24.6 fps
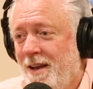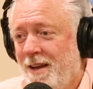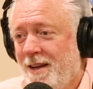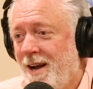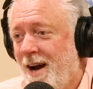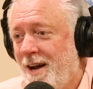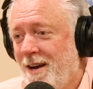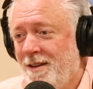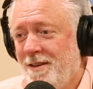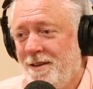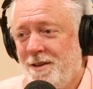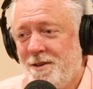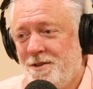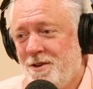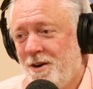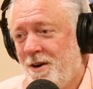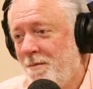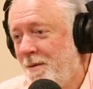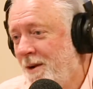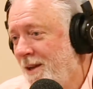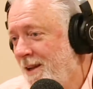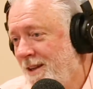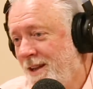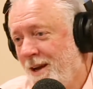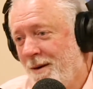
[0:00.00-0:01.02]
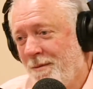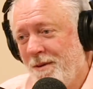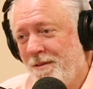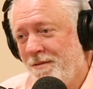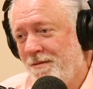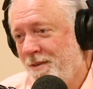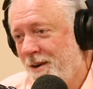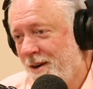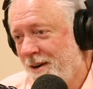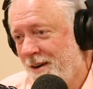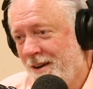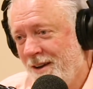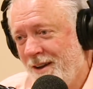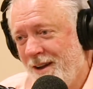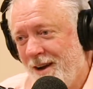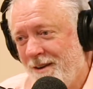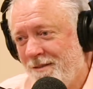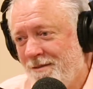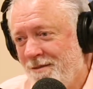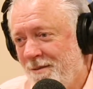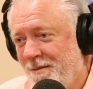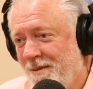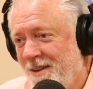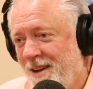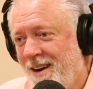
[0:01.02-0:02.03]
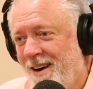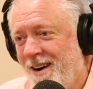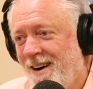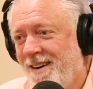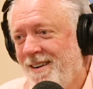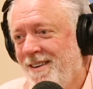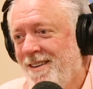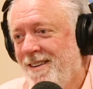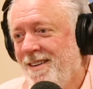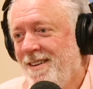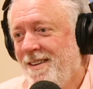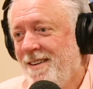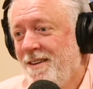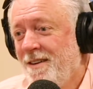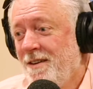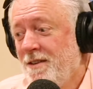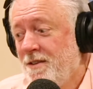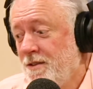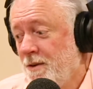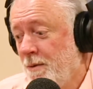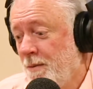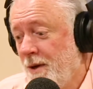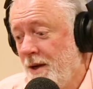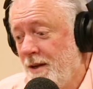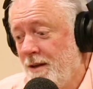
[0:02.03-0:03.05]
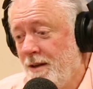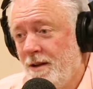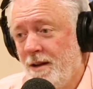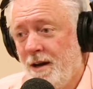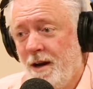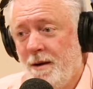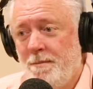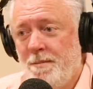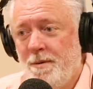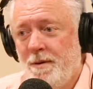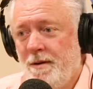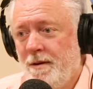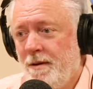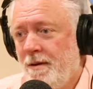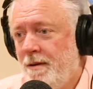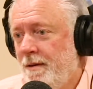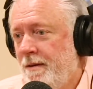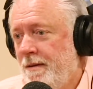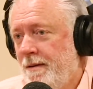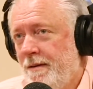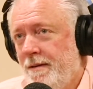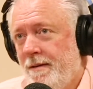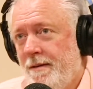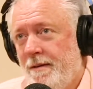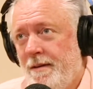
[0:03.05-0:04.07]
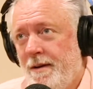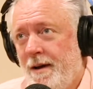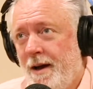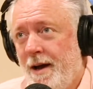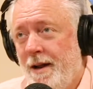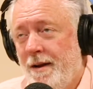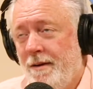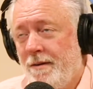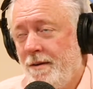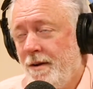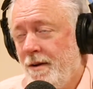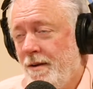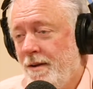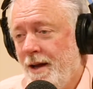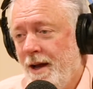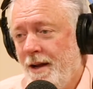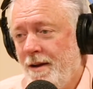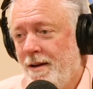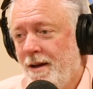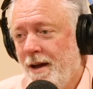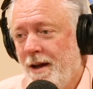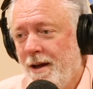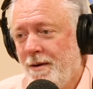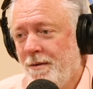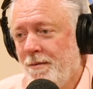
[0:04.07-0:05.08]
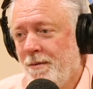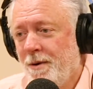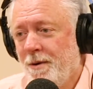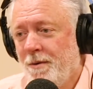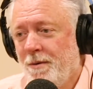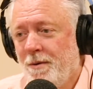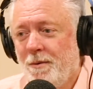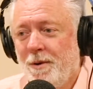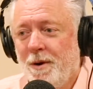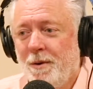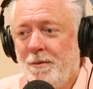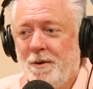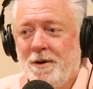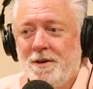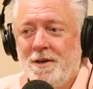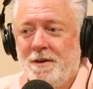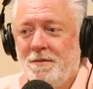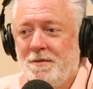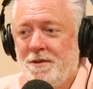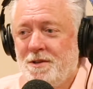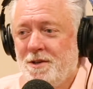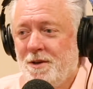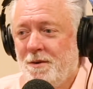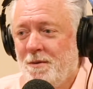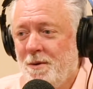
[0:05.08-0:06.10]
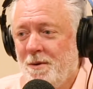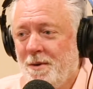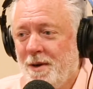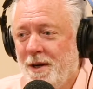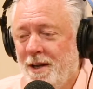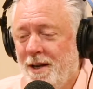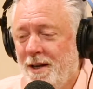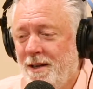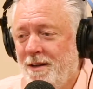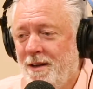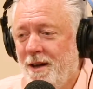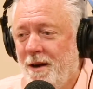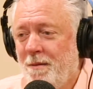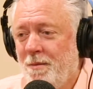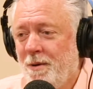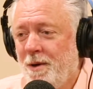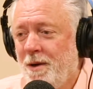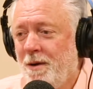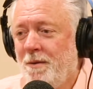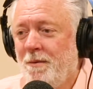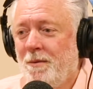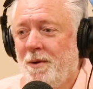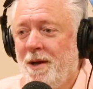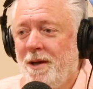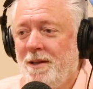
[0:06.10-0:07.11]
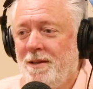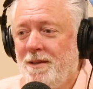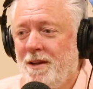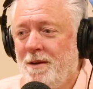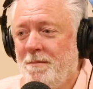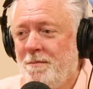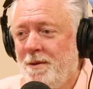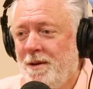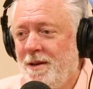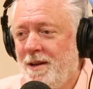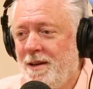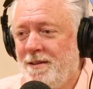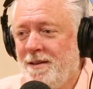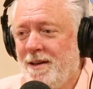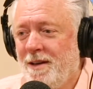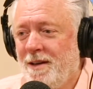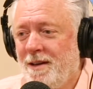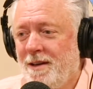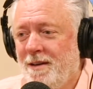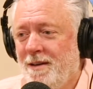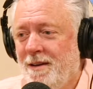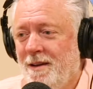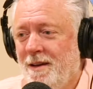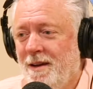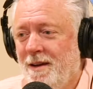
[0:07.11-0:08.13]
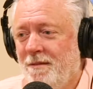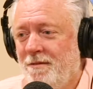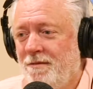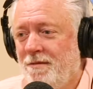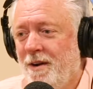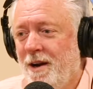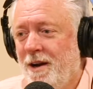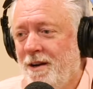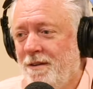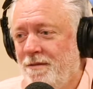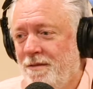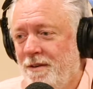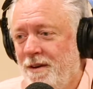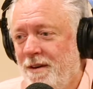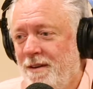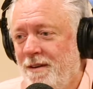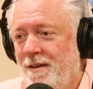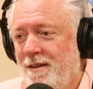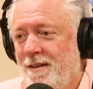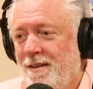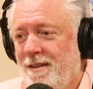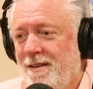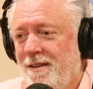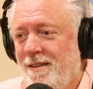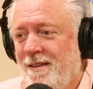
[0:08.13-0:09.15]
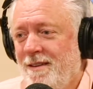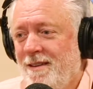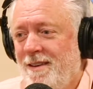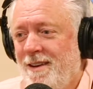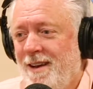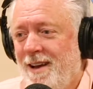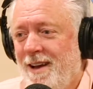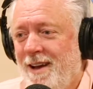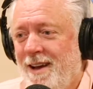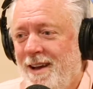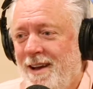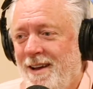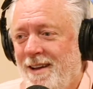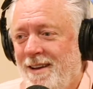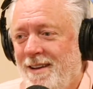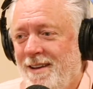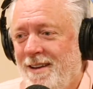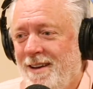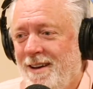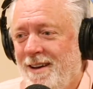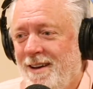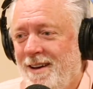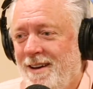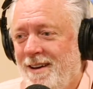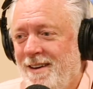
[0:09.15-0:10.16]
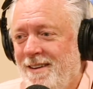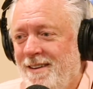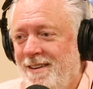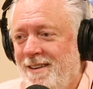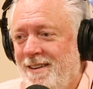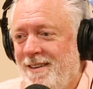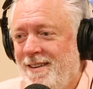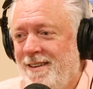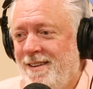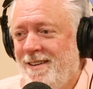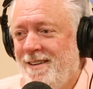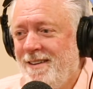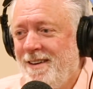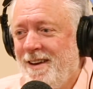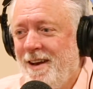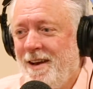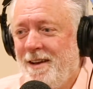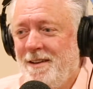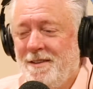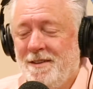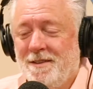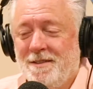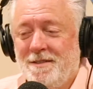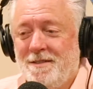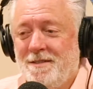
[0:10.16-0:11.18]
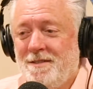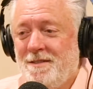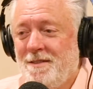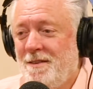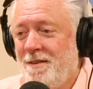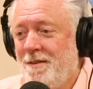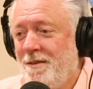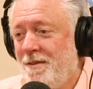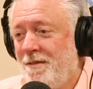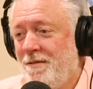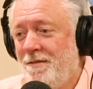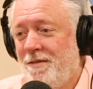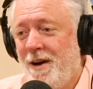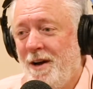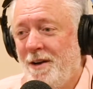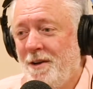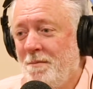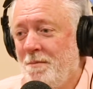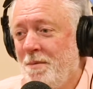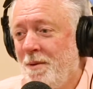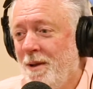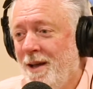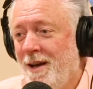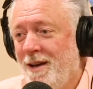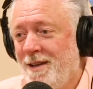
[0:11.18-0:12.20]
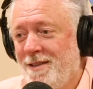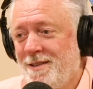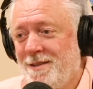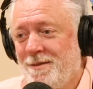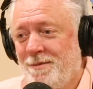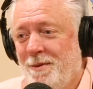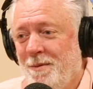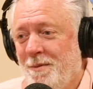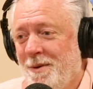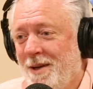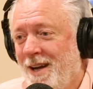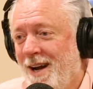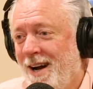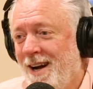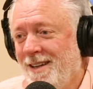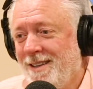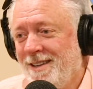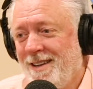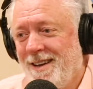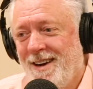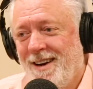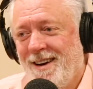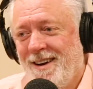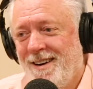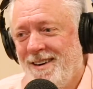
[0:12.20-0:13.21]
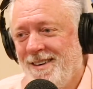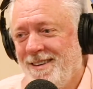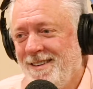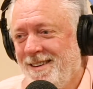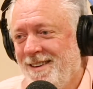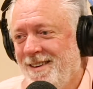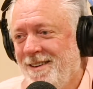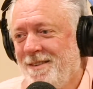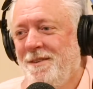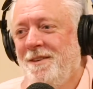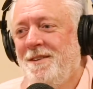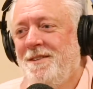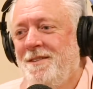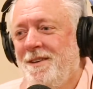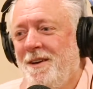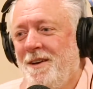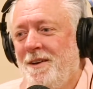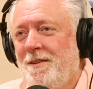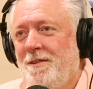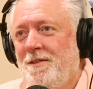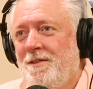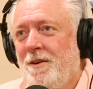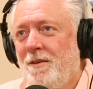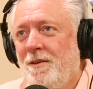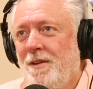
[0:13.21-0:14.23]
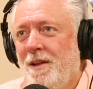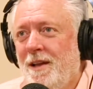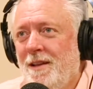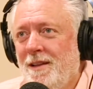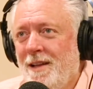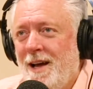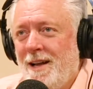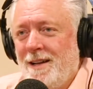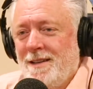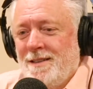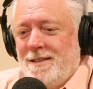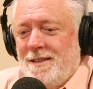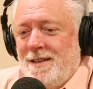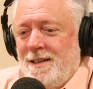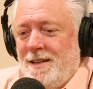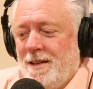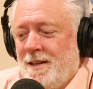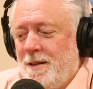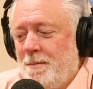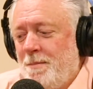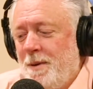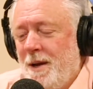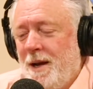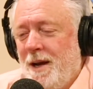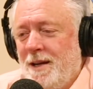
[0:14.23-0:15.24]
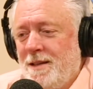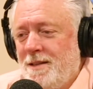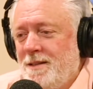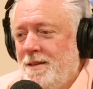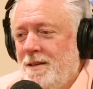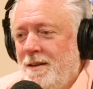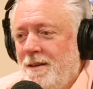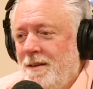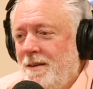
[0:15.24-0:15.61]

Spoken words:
got into Germany, and then we figured it out from there. So we ended up, I don't know, that night, we weren't even sure we were going to end up. We ended up in Frankfurt, and and just found a place when we got there. And it was a lot of seat of the pants.